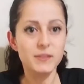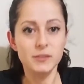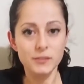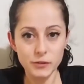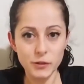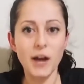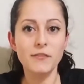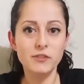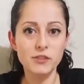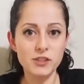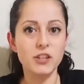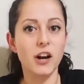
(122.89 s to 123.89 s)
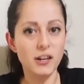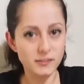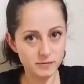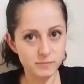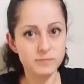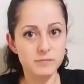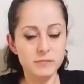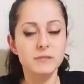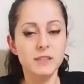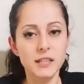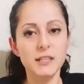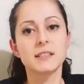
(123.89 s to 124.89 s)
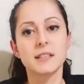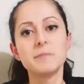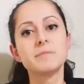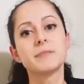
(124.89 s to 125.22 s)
you have to start killing them.